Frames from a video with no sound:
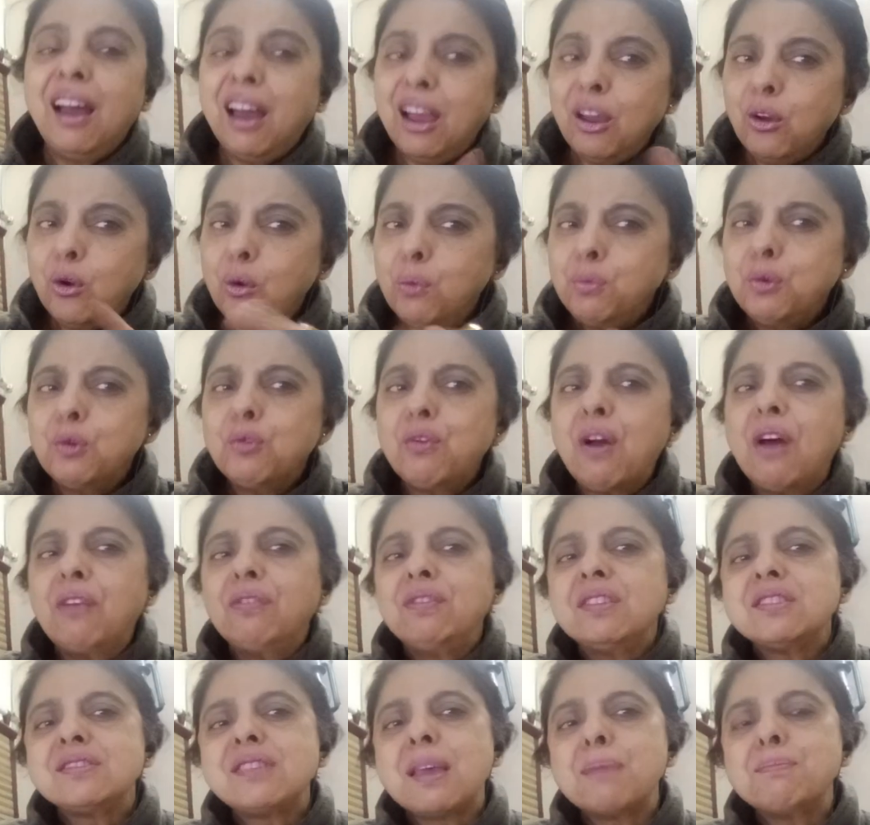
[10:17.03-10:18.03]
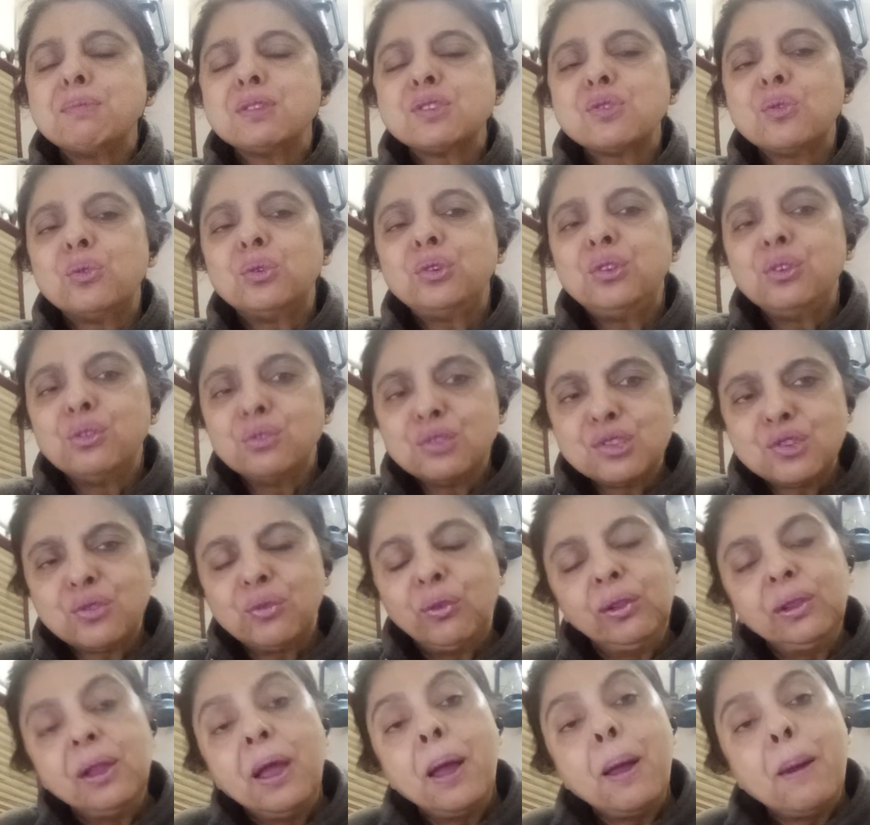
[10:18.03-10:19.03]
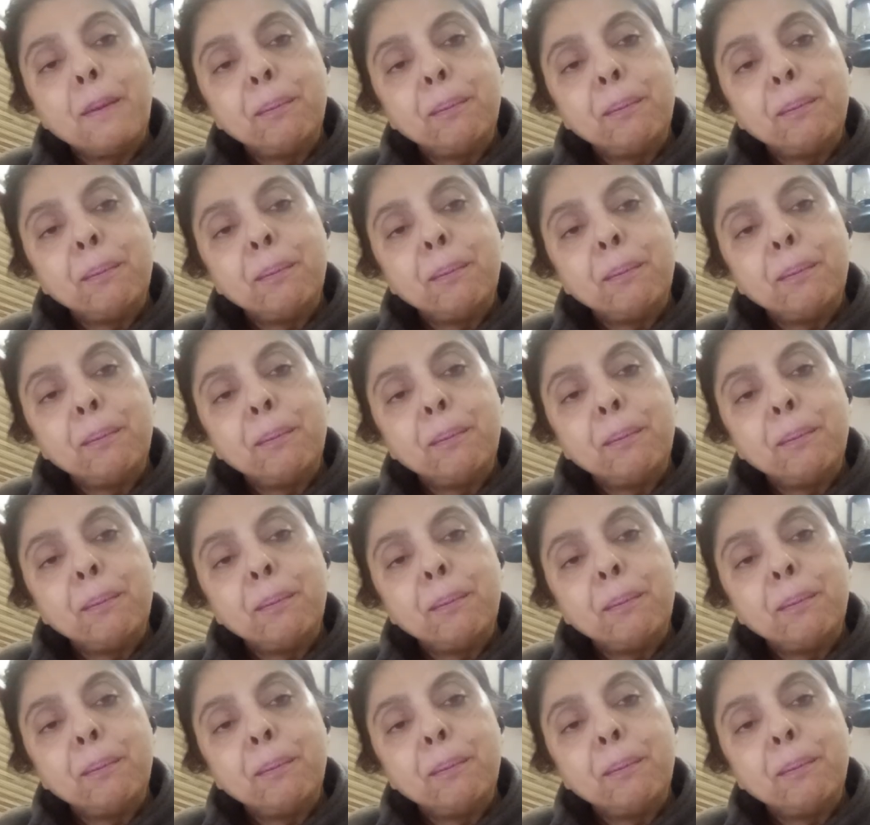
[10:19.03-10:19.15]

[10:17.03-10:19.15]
I hope you found this episode useful.